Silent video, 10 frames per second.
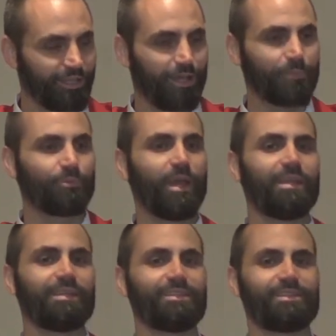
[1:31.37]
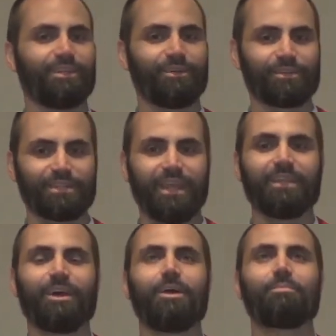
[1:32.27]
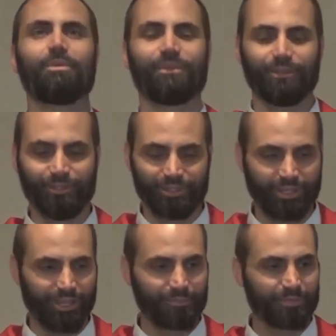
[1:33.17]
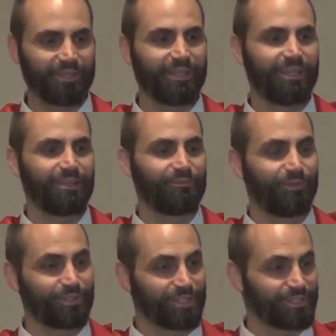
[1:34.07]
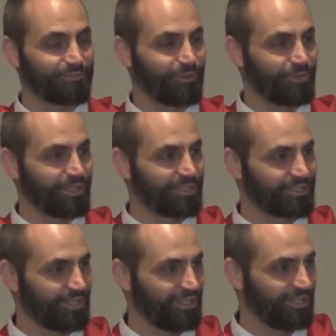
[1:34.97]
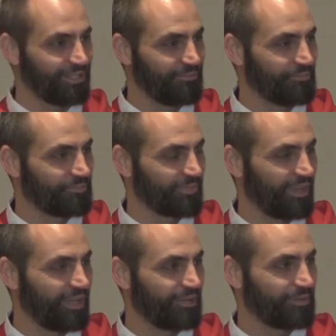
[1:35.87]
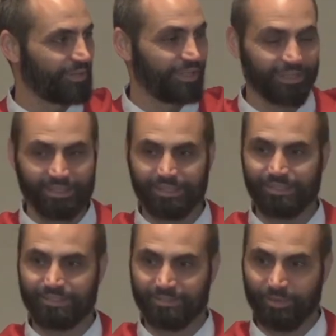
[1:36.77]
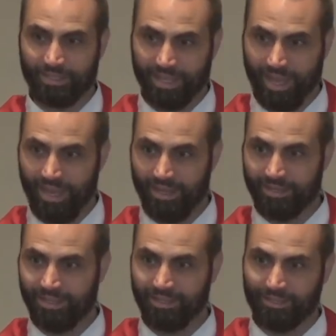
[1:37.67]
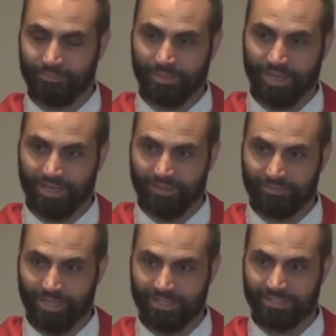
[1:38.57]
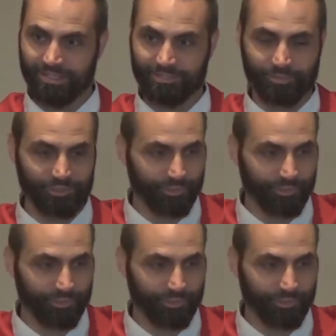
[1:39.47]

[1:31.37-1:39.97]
uprightness, you know, you're standing up, you're looking up, versus what we saw uh, with, with Cain in the beginning of Genesis, who was